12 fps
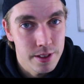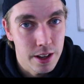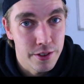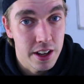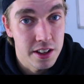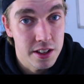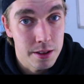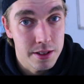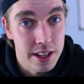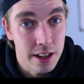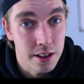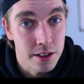I think it's time
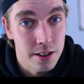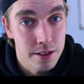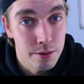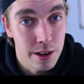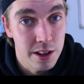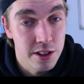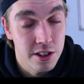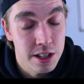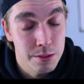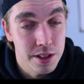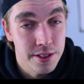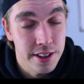to take our
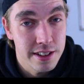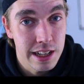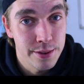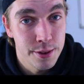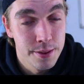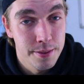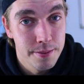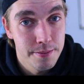relationship to the next level.